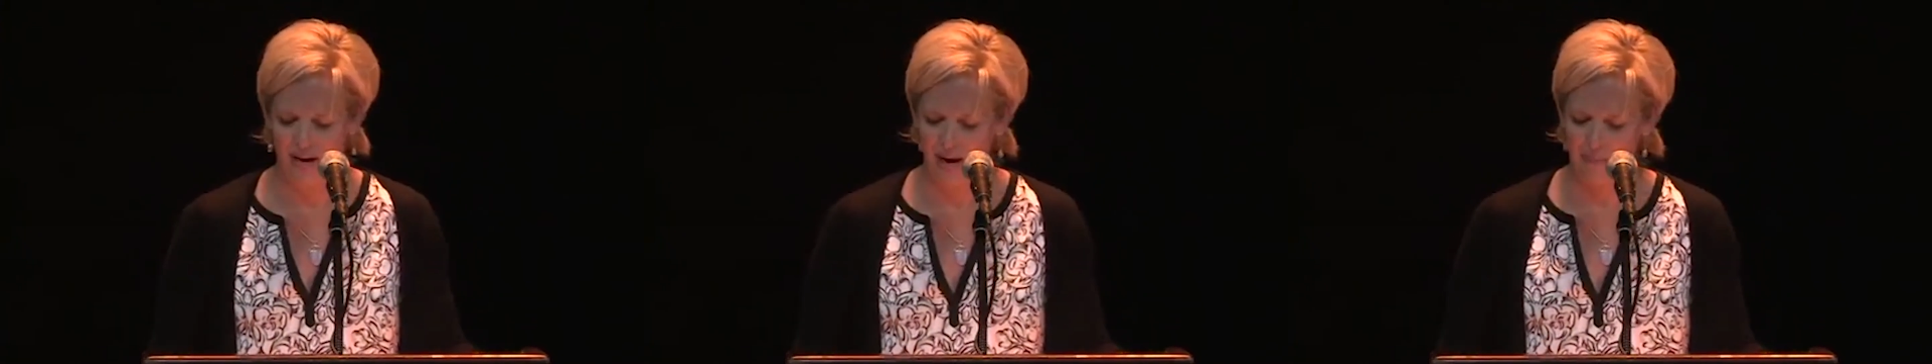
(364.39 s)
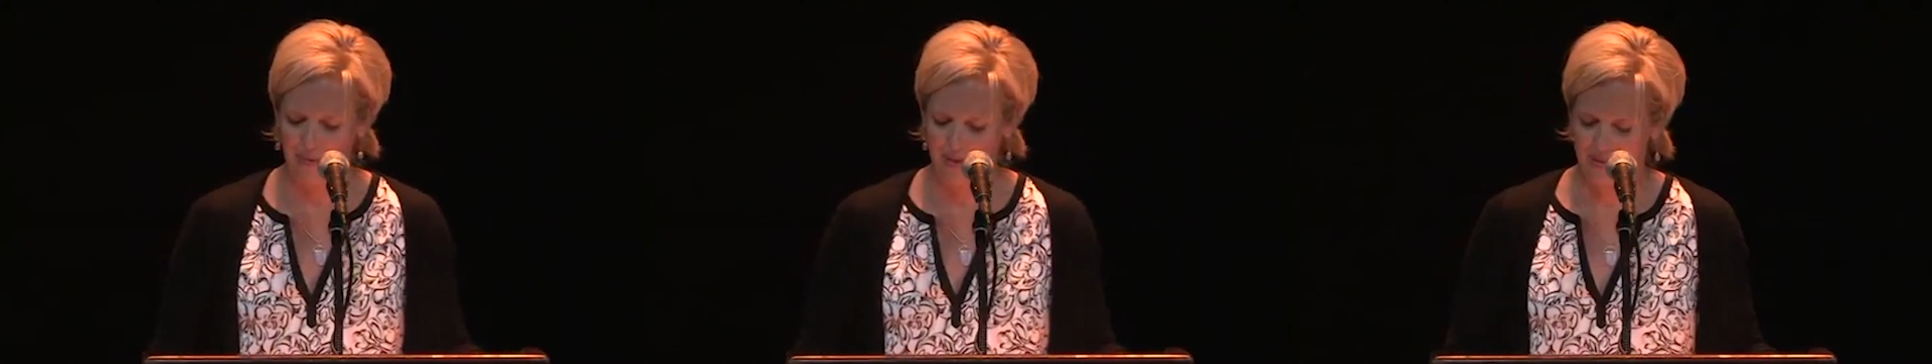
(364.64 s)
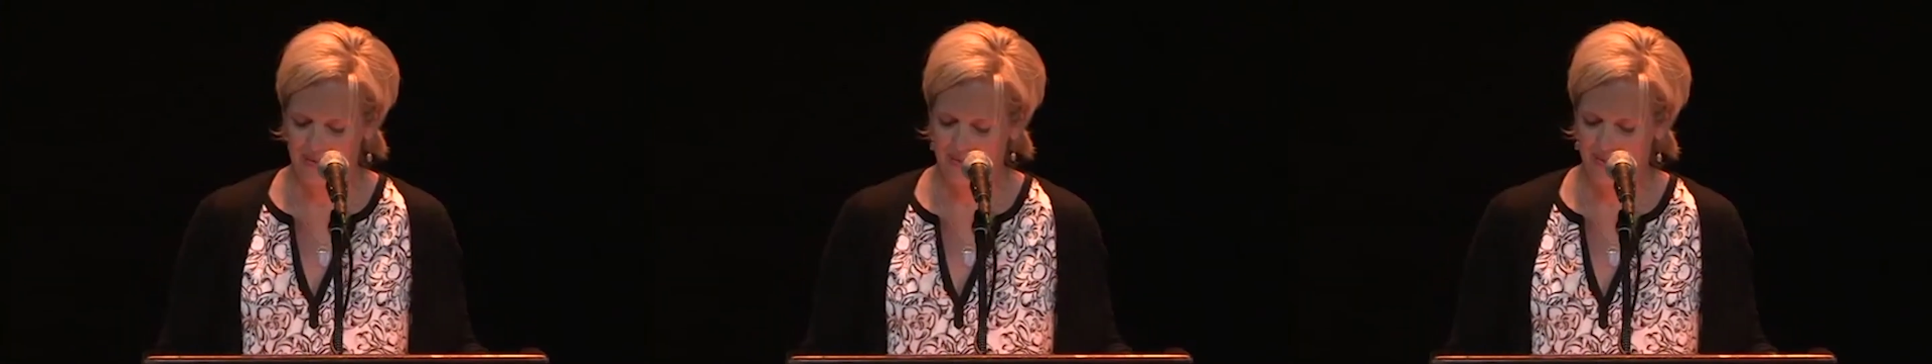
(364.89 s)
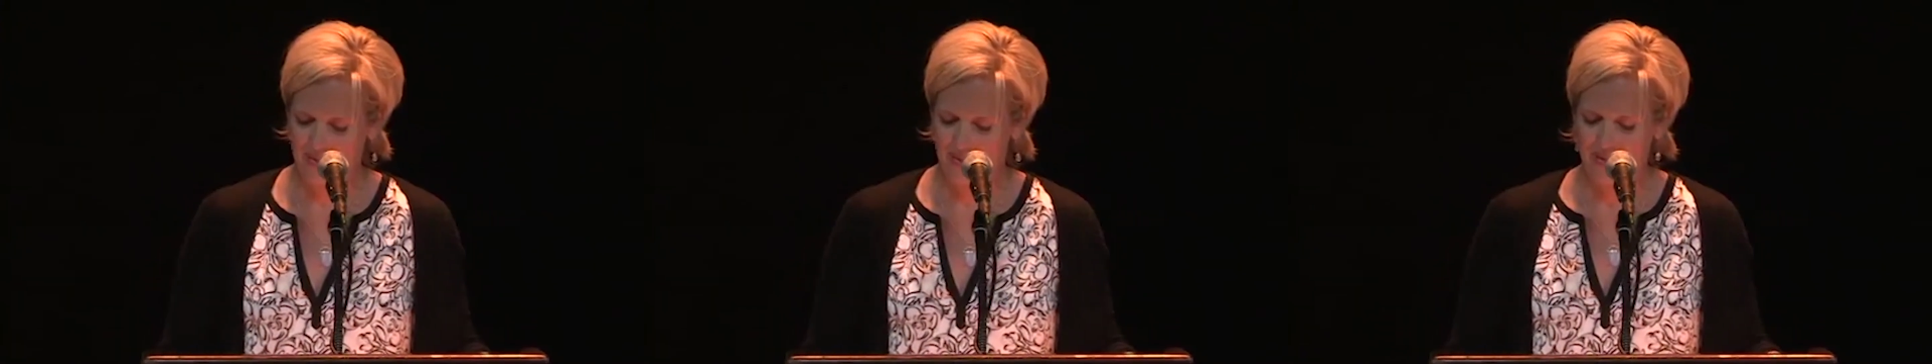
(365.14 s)
happening
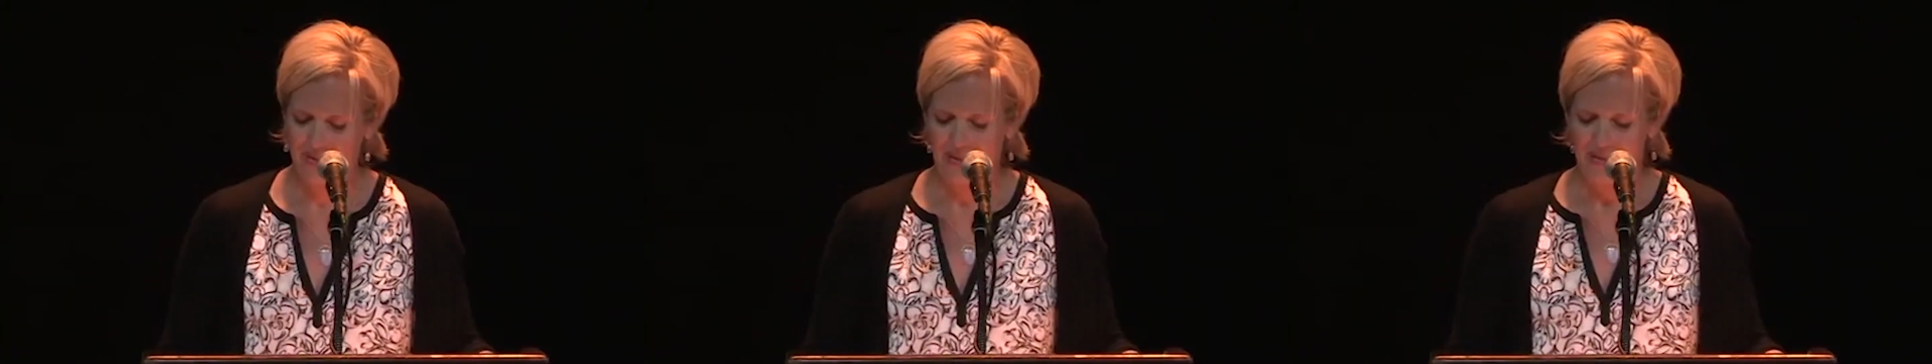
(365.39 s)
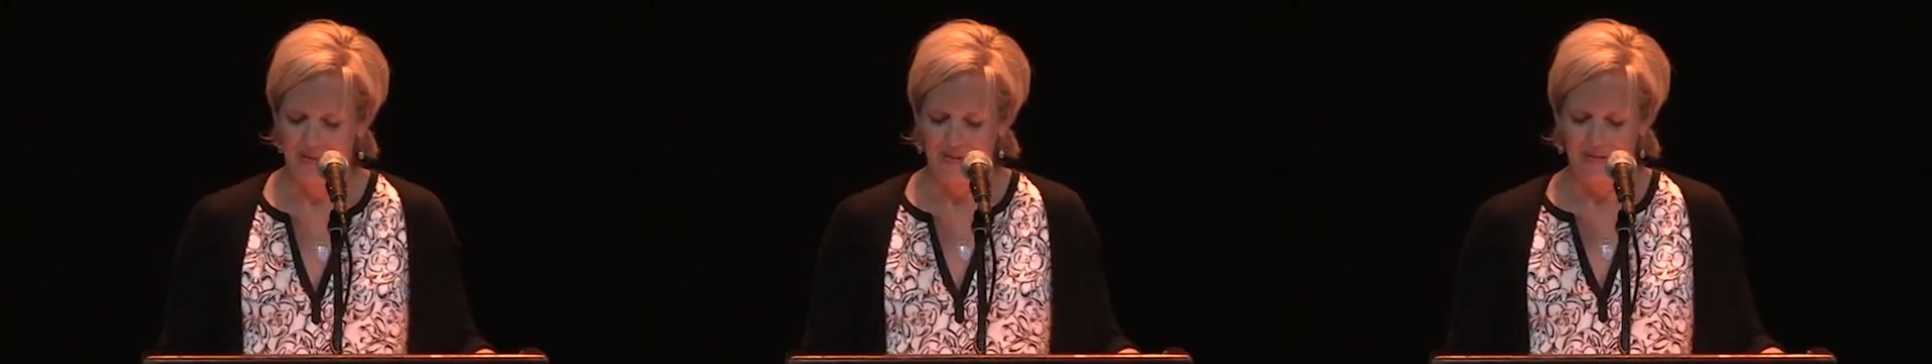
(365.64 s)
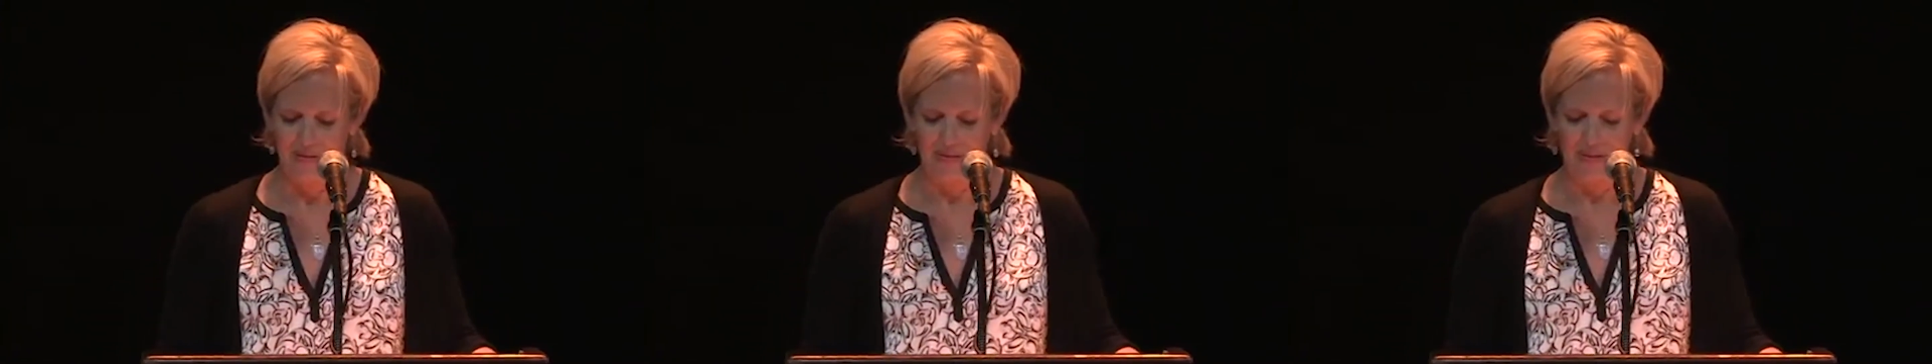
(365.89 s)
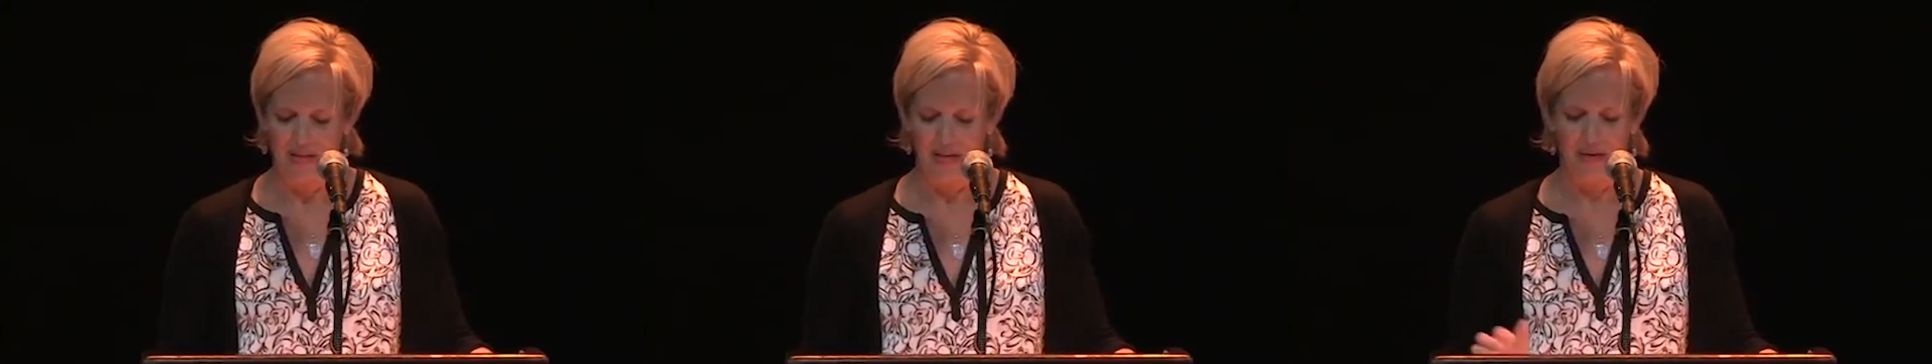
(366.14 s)

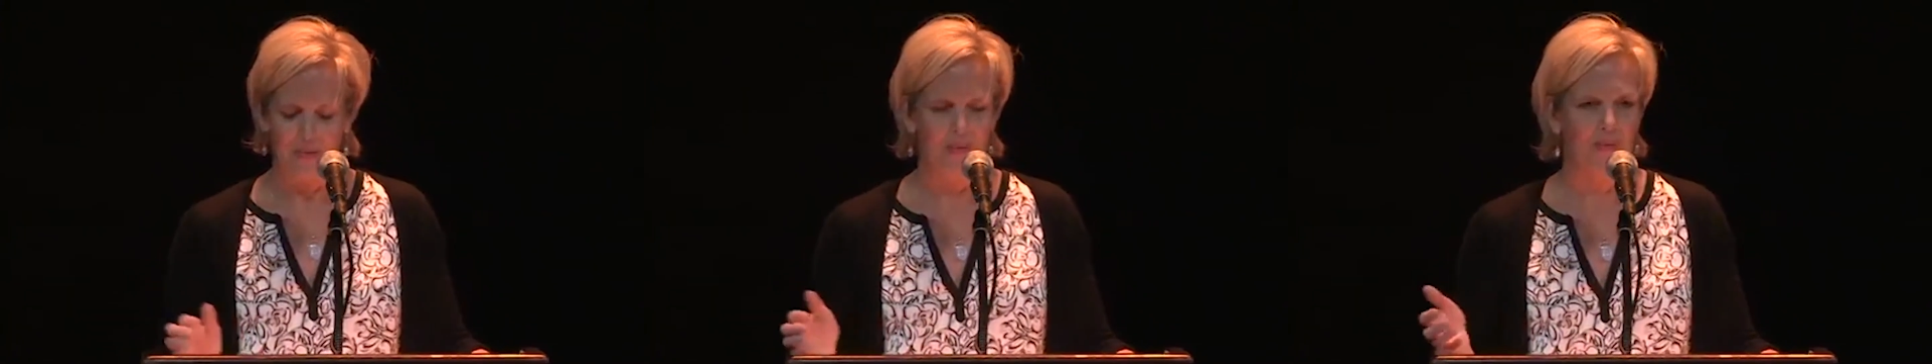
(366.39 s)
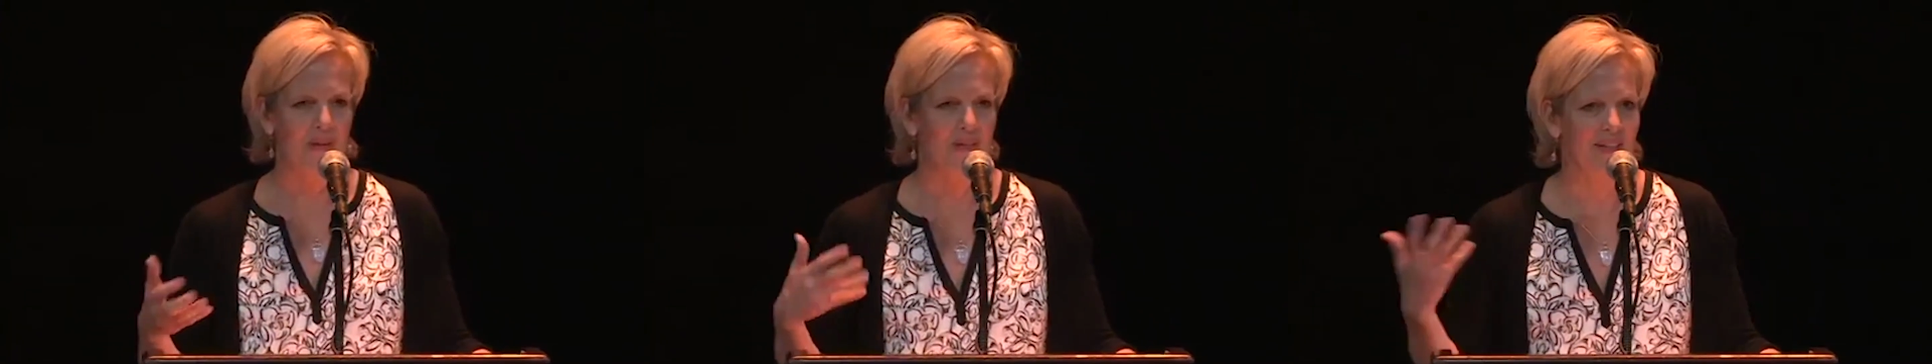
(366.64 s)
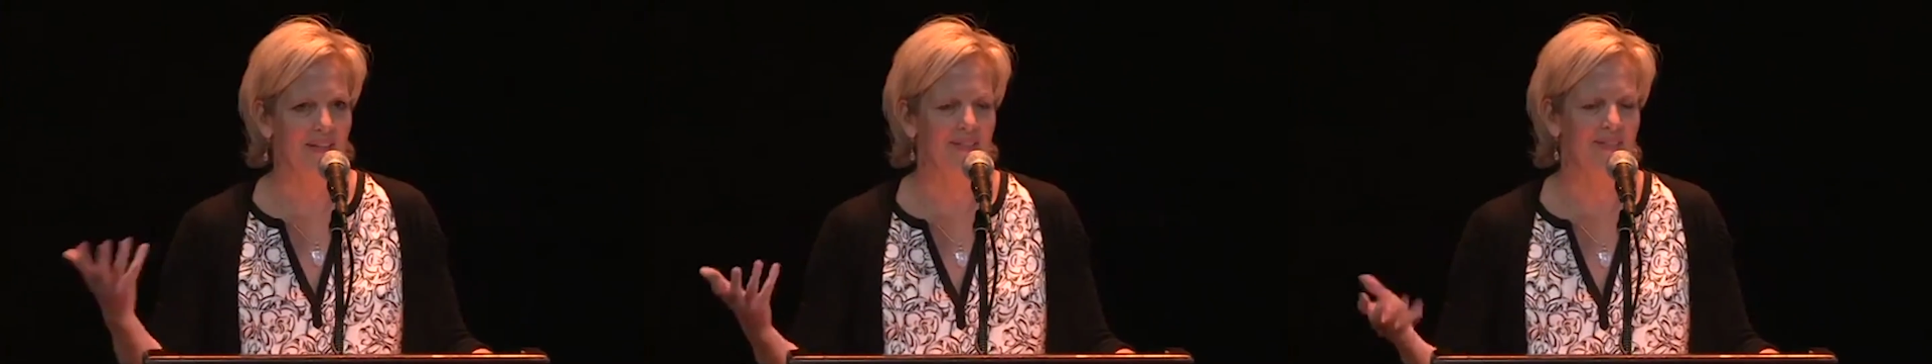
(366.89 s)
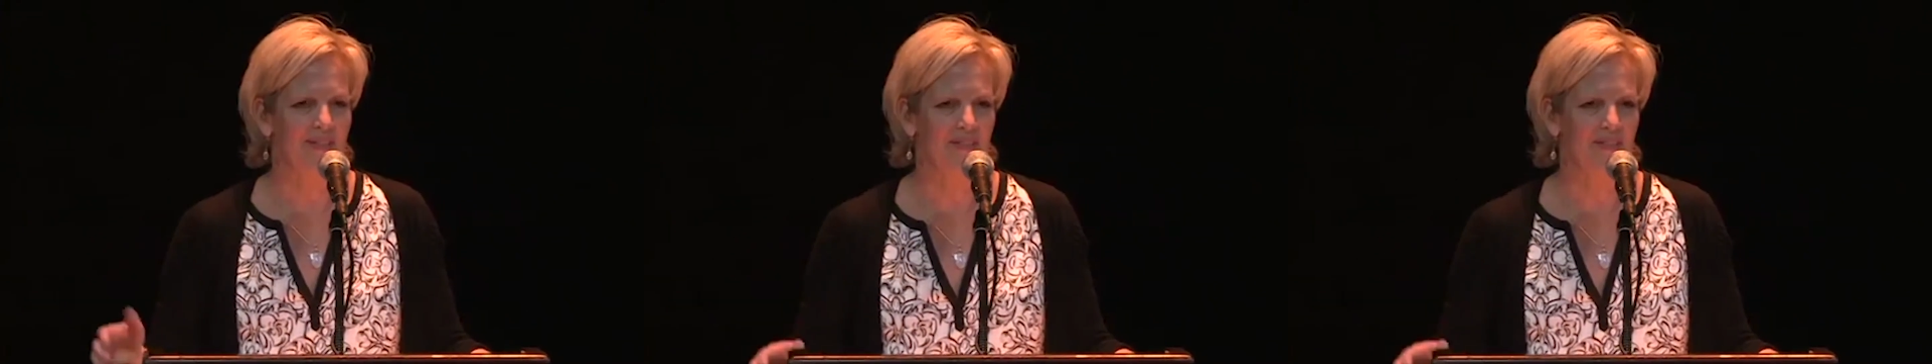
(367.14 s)
uh, within